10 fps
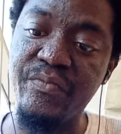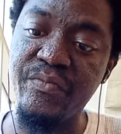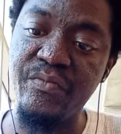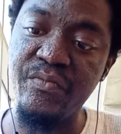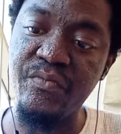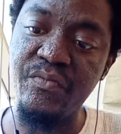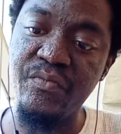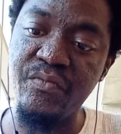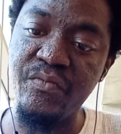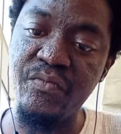
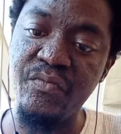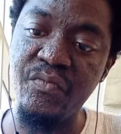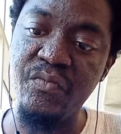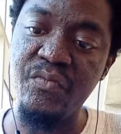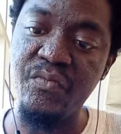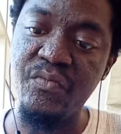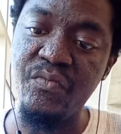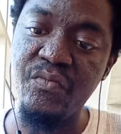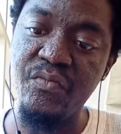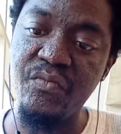
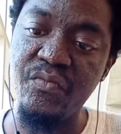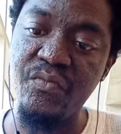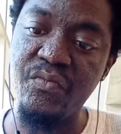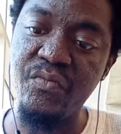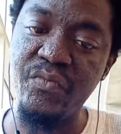Nothing is said.